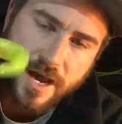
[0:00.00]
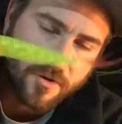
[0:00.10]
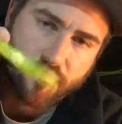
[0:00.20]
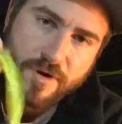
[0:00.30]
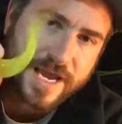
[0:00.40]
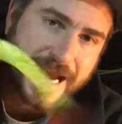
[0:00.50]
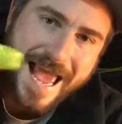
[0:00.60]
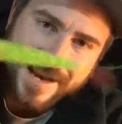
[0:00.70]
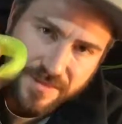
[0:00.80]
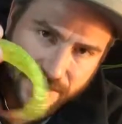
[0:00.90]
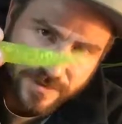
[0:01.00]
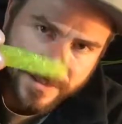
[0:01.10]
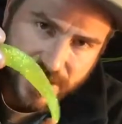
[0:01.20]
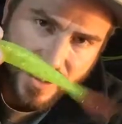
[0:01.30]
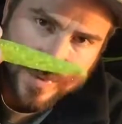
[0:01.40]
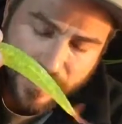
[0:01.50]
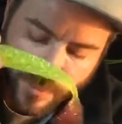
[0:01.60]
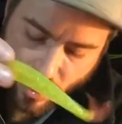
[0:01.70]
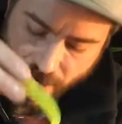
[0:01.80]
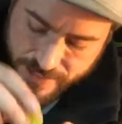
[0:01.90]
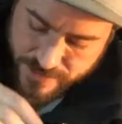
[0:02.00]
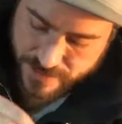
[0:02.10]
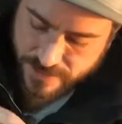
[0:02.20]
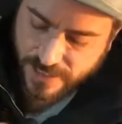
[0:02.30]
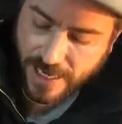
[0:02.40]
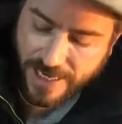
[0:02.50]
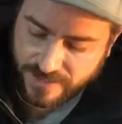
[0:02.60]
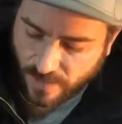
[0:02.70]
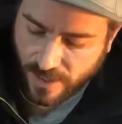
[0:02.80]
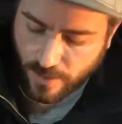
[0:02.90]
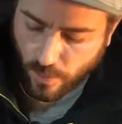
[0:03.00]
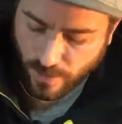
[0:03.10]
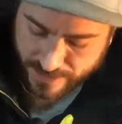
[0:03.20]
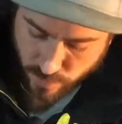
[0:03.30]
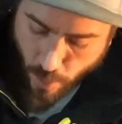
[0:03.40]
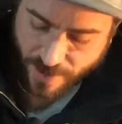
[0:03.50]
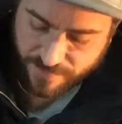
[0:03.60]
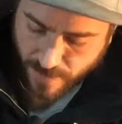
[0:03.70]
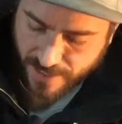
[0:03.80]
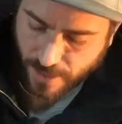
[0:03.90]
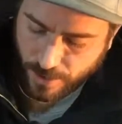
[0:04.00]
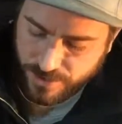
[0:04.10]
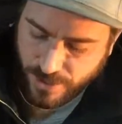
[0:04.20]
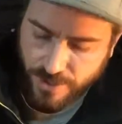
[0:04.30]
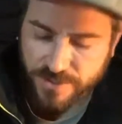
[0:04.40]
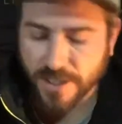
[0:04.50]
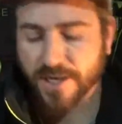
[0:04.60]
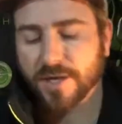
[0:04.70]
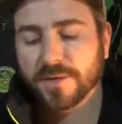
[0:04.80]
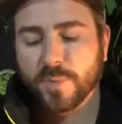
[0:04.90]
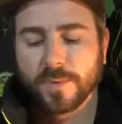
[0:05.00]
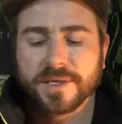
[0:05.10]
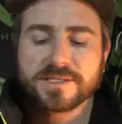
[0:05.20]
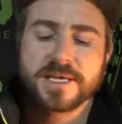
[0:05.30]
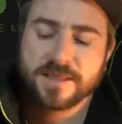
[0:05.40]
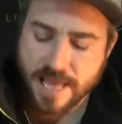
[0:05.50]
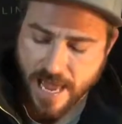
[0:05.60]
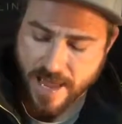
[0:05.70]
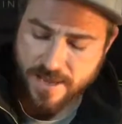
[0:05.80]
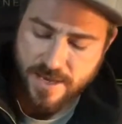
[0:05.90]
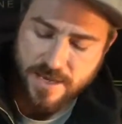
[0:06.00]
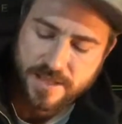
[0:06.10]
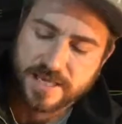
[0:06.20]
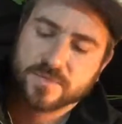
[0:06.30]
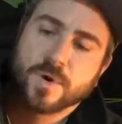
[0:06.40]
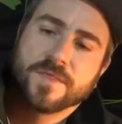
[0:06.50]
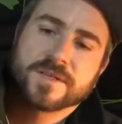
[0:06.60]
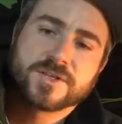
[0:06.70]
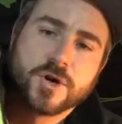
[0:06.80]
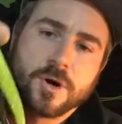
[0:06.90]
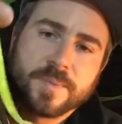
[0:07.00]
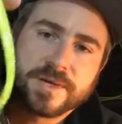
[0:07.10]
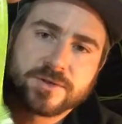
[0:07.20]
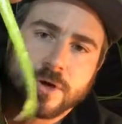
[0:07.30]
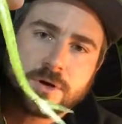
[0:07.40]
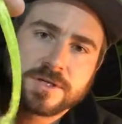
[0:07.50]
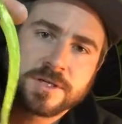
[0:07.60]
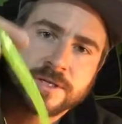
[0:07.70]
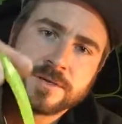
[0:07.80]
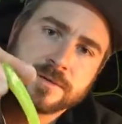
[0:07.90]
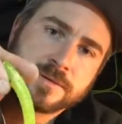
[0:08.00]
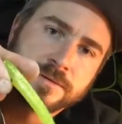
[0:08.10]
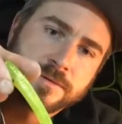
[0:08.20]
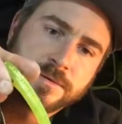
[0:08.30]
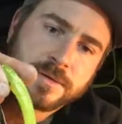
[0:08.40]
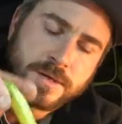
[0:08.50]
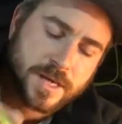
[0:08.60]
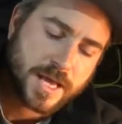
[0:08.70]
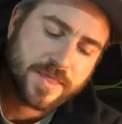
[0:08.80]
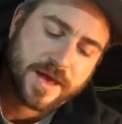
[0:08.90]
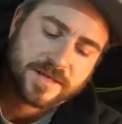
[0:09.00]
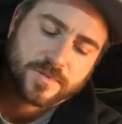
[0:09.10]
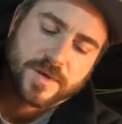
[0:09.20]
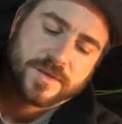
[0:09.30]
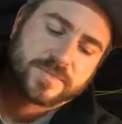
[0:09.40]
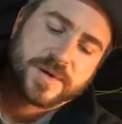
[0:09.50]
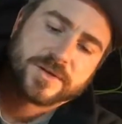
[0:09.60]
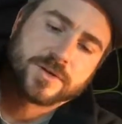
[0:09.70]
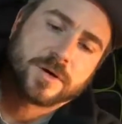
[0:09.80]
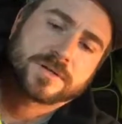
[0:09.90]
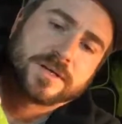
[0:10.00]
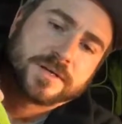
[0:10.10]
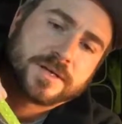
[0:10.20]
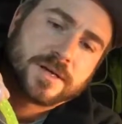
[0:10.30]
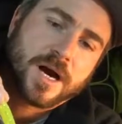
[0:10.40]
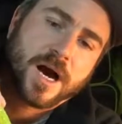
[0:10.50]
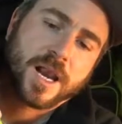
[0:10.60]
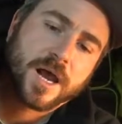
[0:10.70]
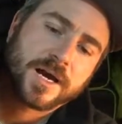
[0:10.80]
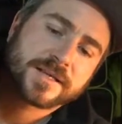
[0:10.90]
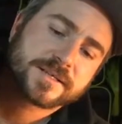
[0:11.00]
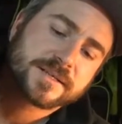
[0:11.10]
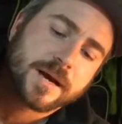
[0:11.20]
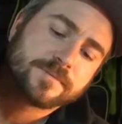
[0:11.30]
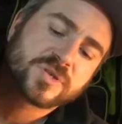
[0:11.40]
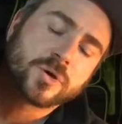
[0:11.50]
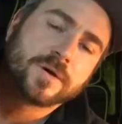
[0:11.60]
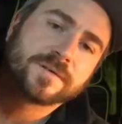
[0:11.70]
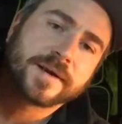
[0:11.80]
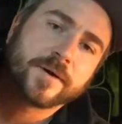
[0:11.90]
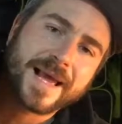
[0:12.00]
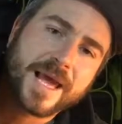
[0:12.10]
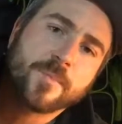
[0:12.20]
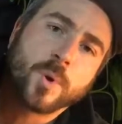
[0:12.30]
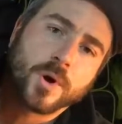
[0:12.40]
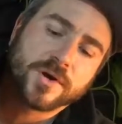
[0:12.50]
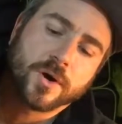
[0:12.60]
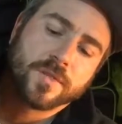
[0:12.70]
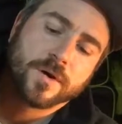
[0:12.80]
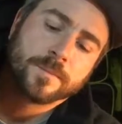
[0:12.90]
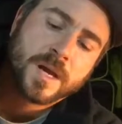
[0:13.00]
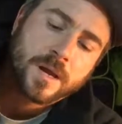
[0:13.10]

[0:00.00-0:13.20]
green, anything that's going to be bright is one of my go-tos. And you can probably see there, that's one that's not been doctored, and that's one that's been doctored. I like some sort of little hit point on them.